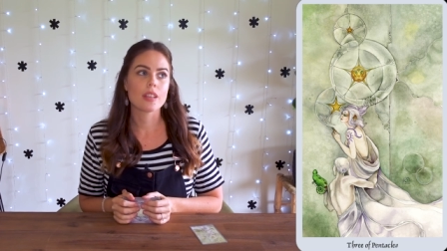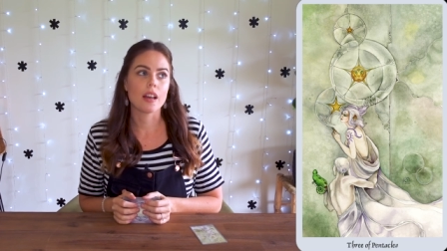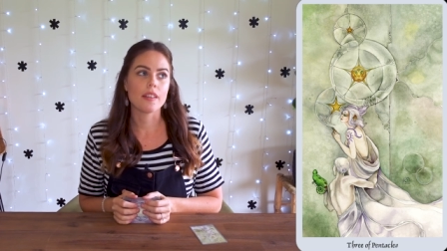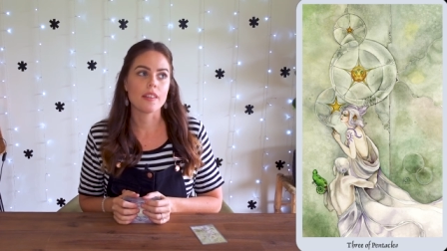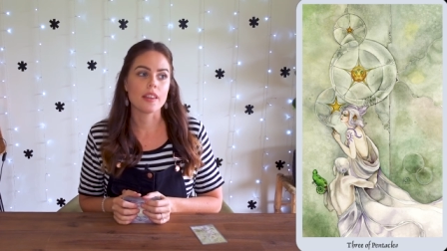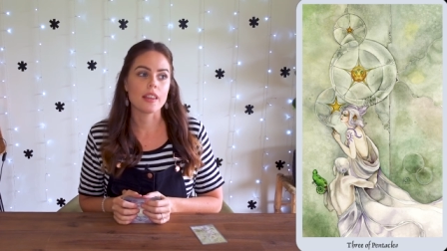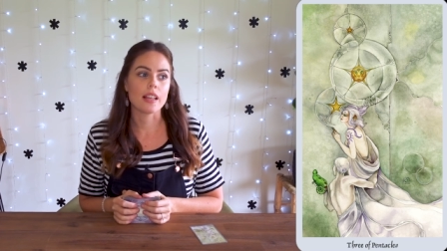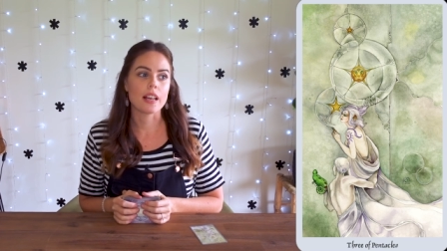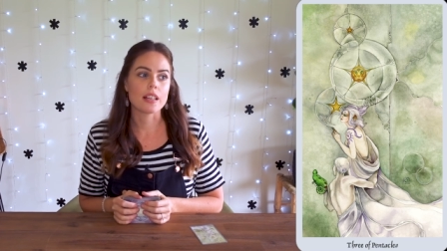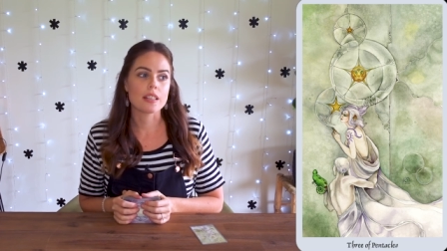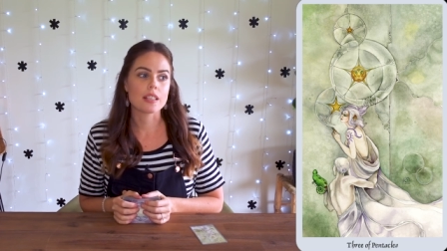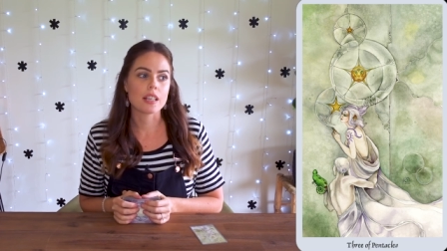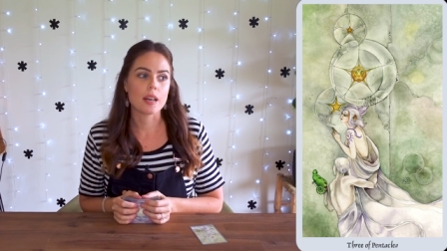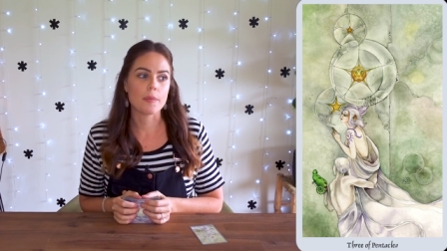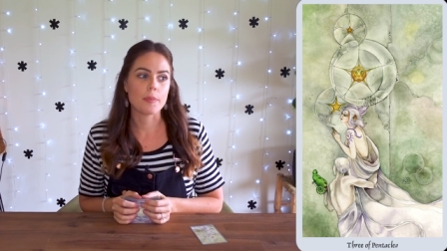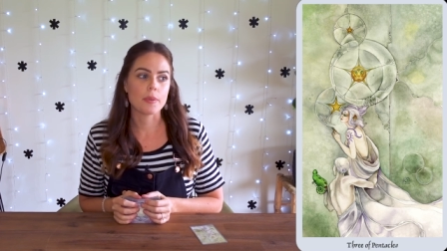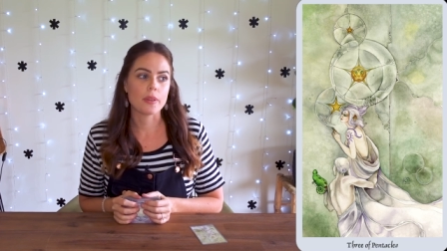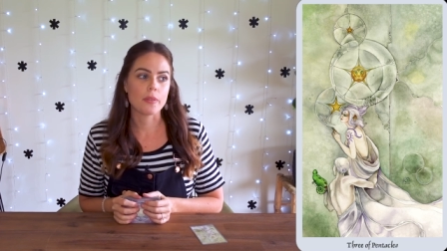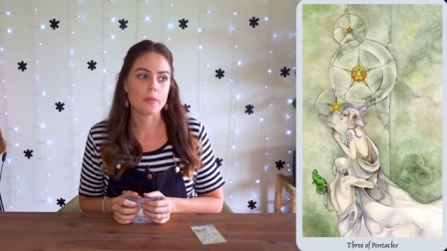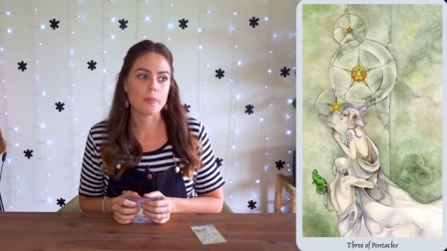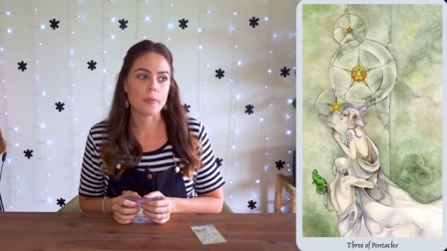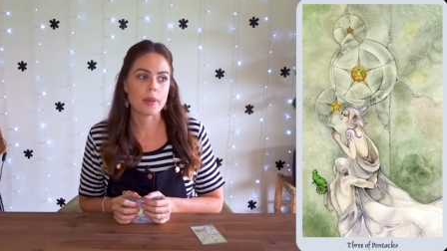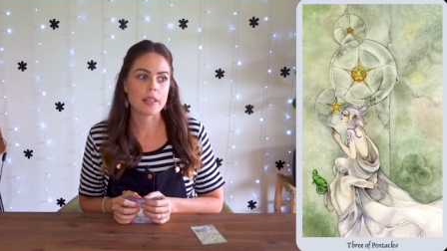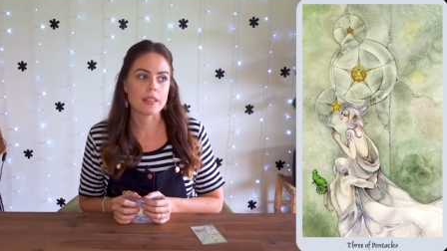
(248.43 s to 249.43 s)
in the last
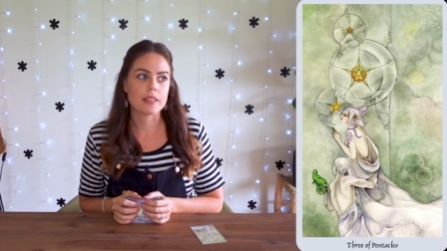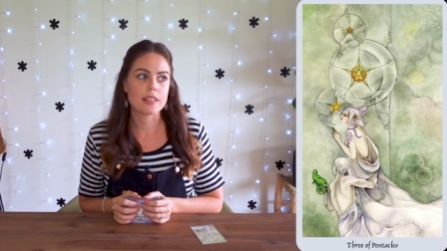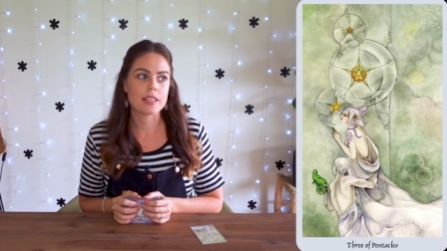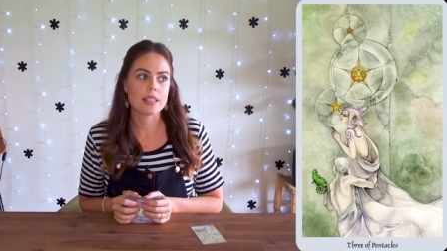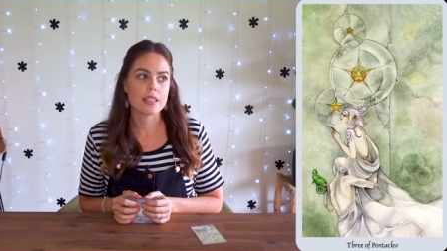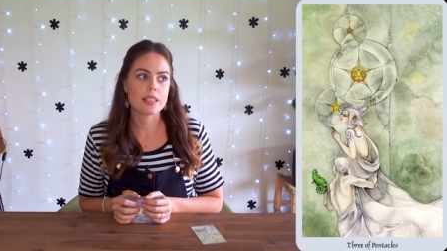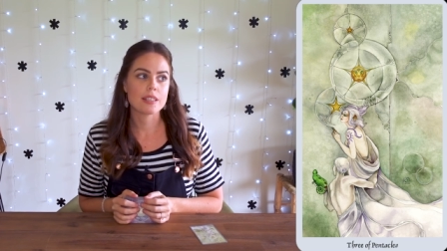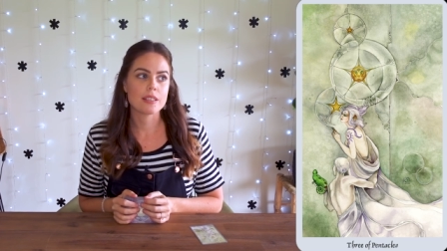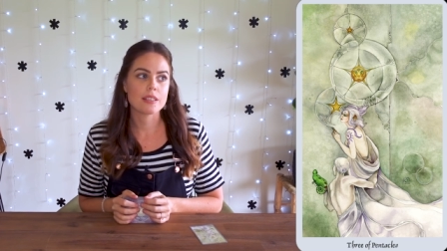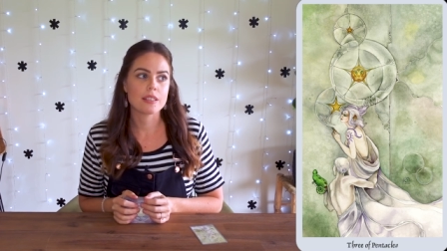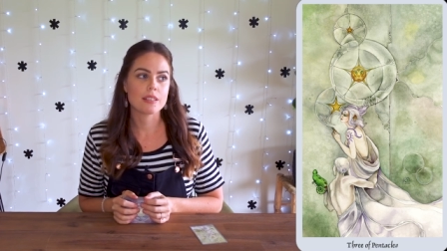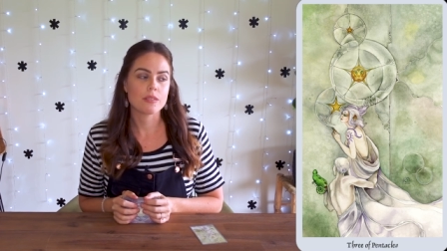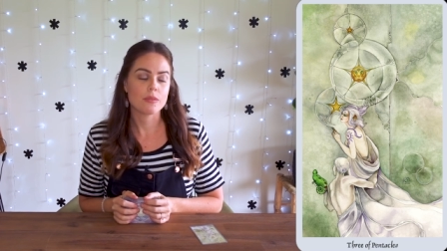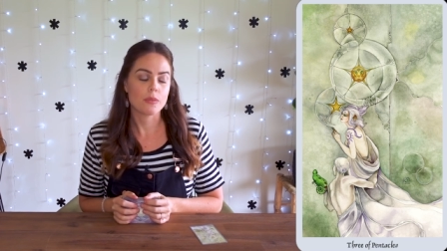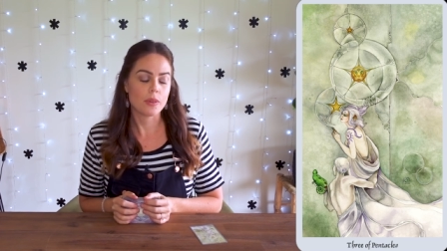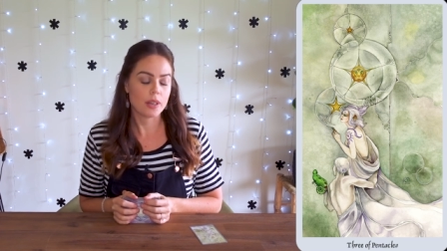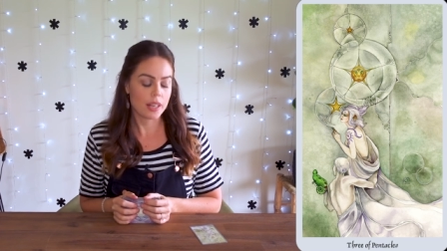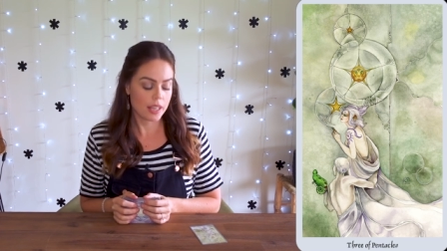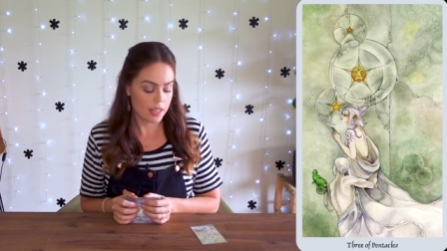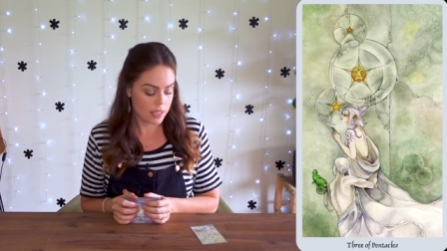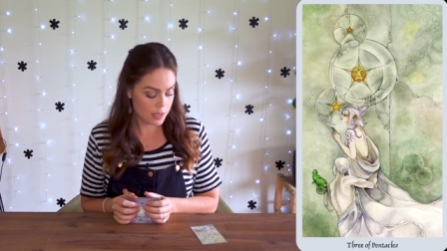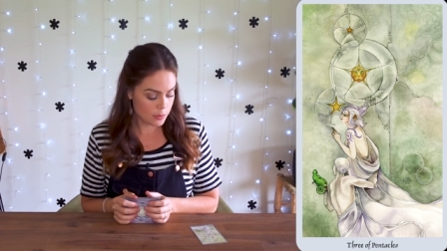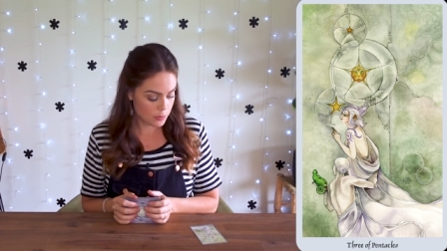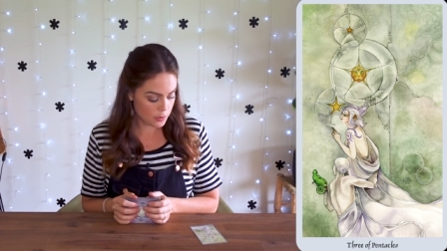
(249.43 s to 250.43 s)
couple of months. What
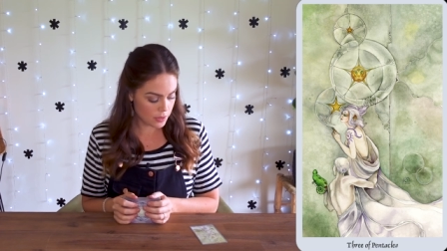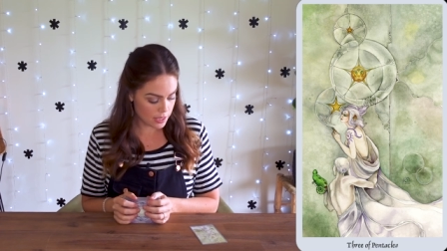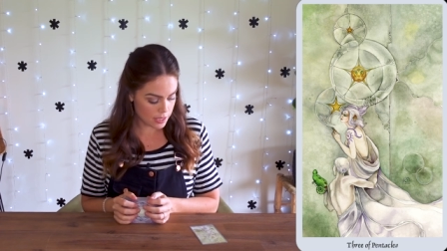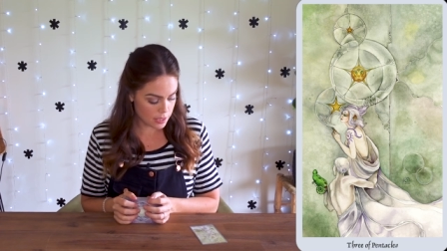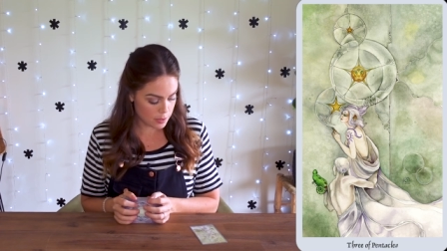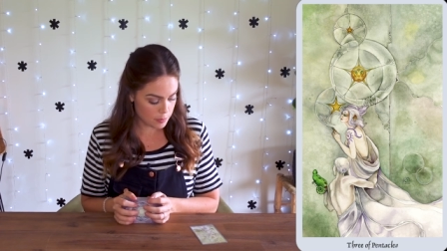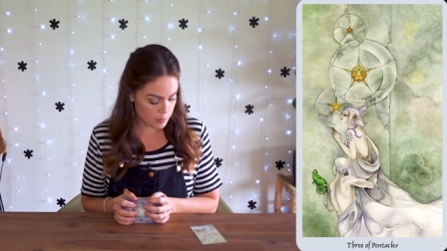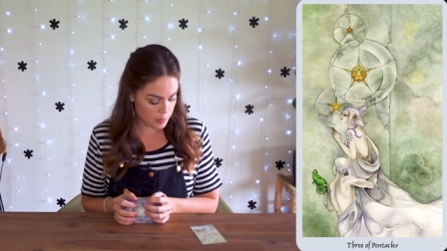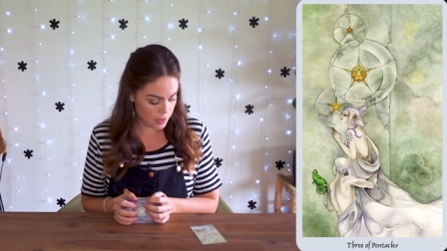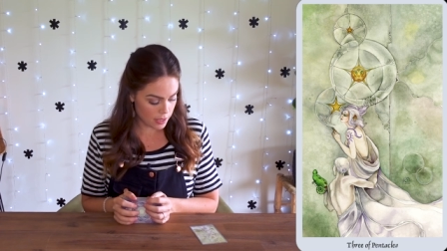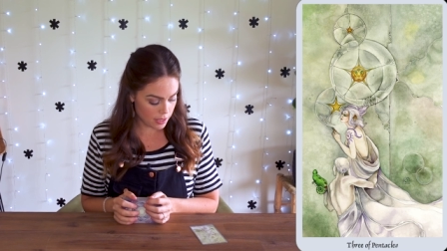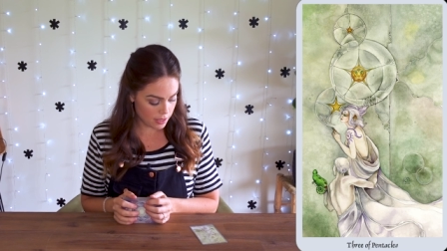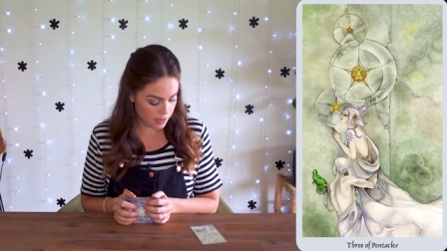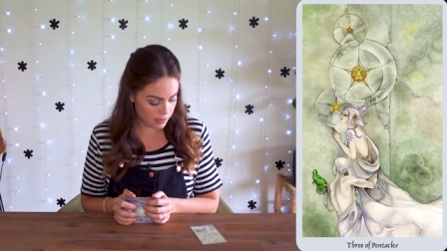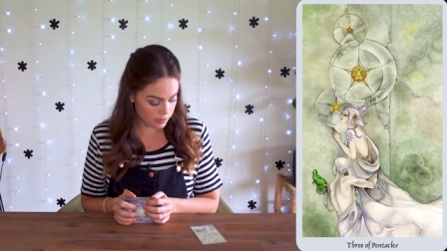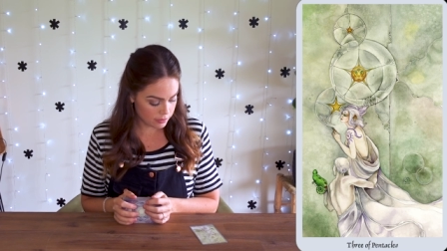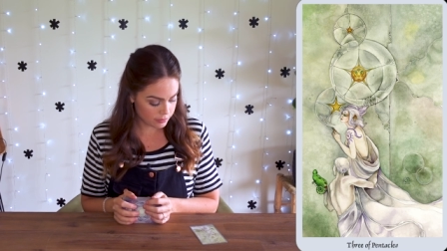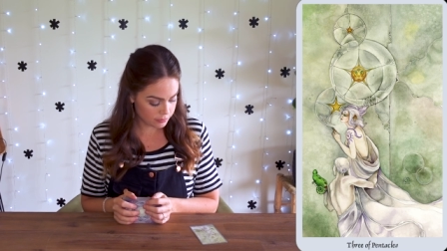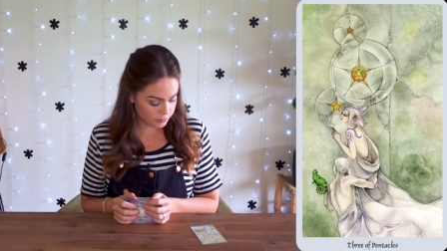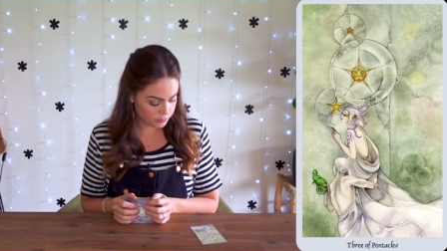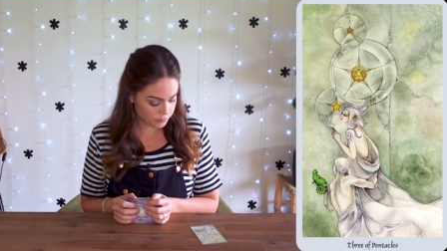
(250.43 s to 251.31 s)
else would this be?